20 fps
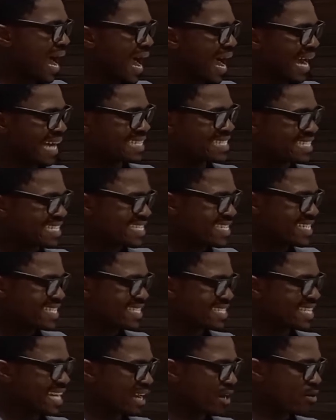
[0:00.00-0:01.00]
at
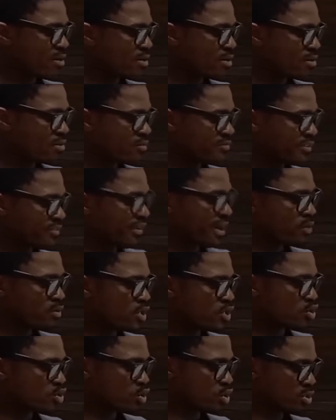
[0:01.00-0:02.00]
initial
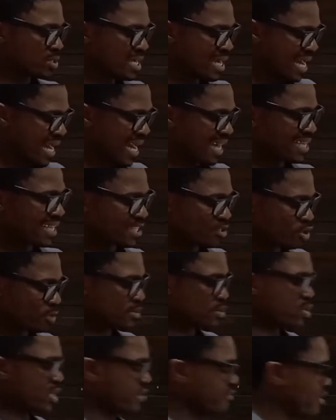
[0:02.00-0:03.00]
revaluation and at subsequent